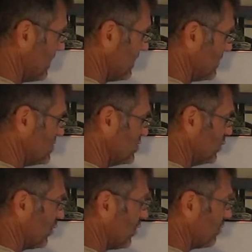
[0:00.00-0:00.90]

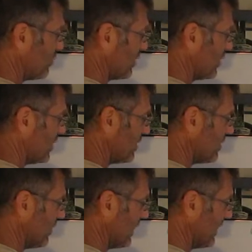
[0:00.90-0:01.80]
joule per
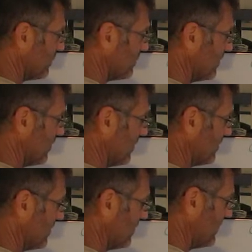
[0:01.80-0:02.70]
gram degrees
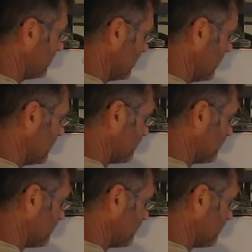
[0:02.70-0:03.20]
C. Good?